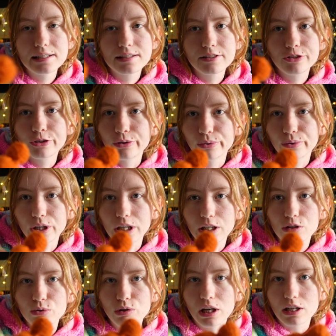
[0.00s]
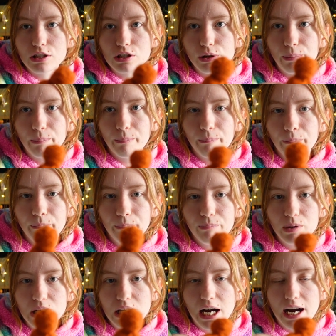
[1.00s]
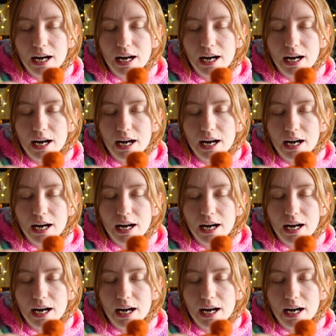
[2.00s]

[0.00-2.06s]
it's going to get some beady